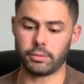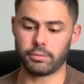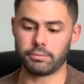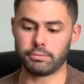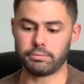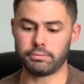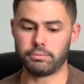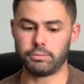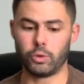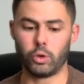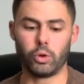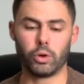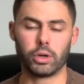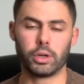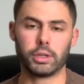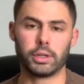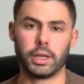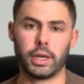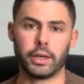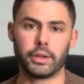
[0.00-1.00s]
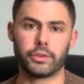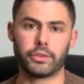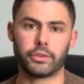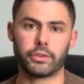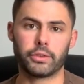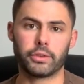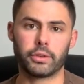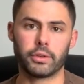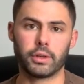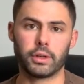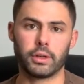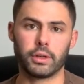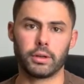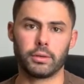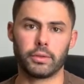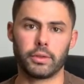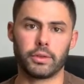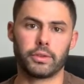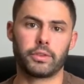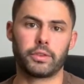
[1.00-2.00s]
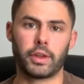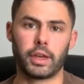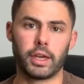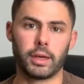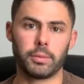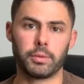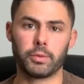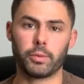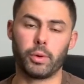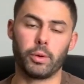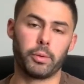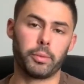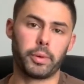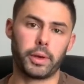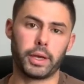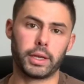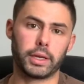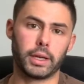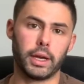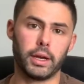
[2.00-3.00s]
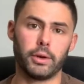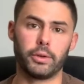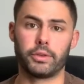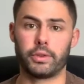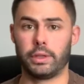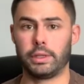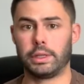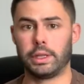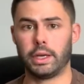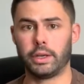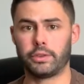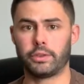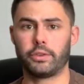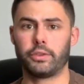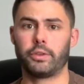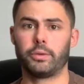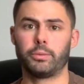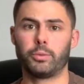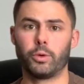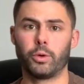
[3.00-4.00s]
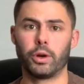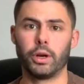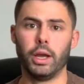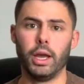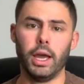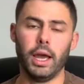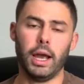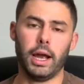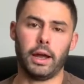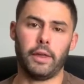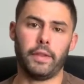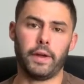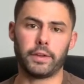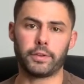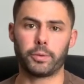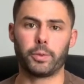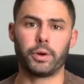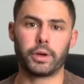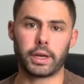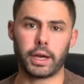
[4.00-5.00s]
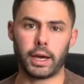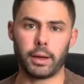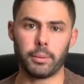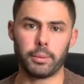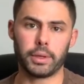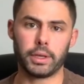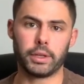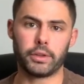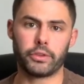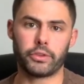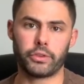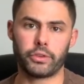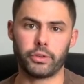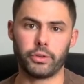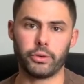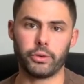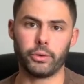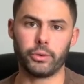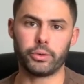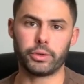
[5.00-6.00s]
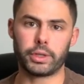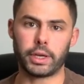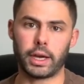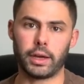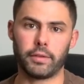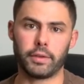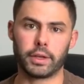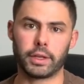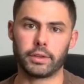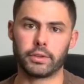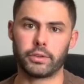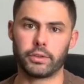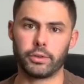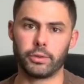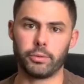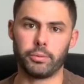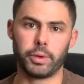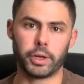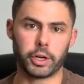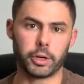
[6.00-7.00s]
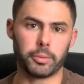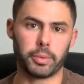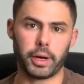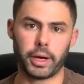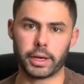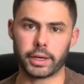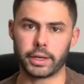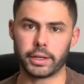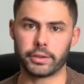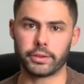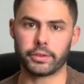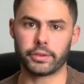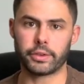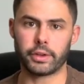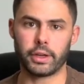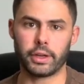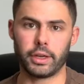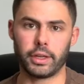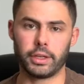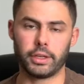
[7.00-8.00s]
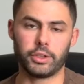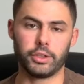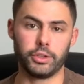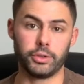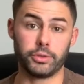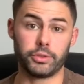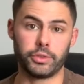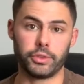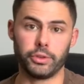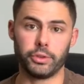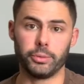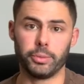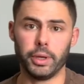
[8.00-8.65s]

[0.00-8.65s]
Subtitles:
more or less the same as what we're paying now? Is it less? Is it more? And that's what got me into diving into BiggerPockets and YouTube